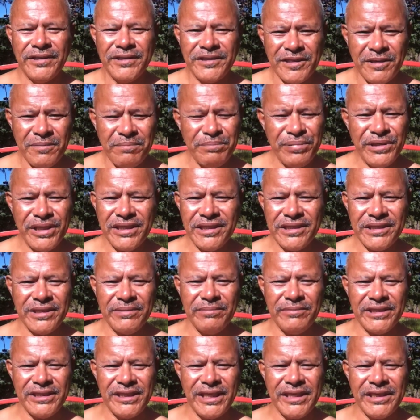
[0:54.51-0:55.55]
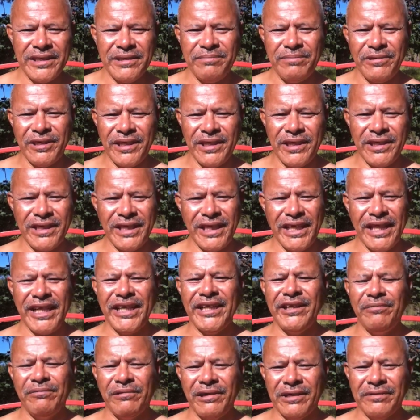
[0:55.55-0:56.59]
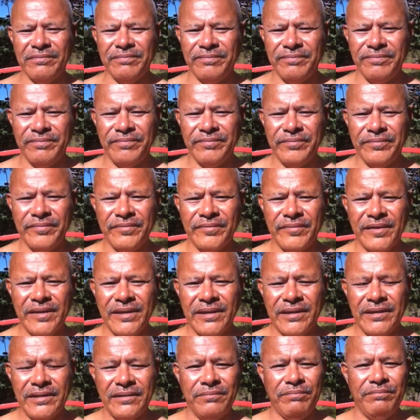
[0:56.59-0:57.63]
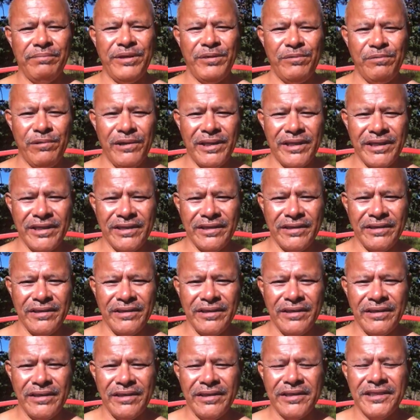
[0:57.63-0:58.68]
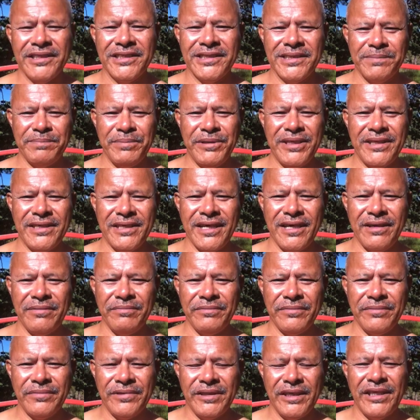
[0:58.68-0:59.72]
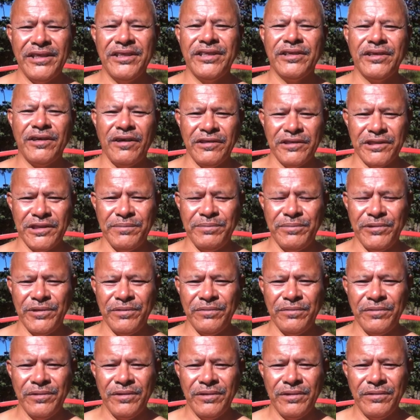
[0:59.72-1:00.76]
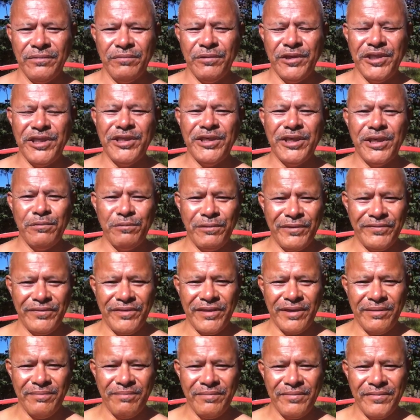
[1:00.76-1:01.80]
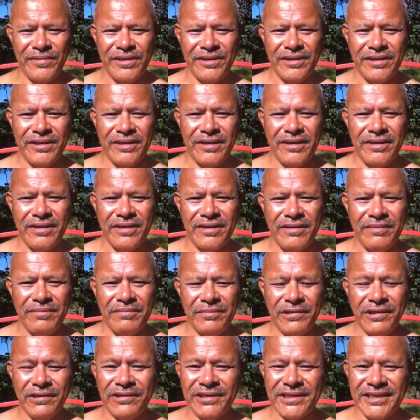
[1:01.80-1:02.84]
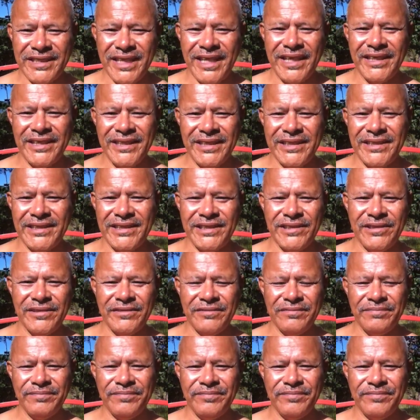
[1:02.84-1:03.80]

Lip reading: Don't be intimidated by anyone. Be willing to speak up and to contribute when you are with them, because that is you.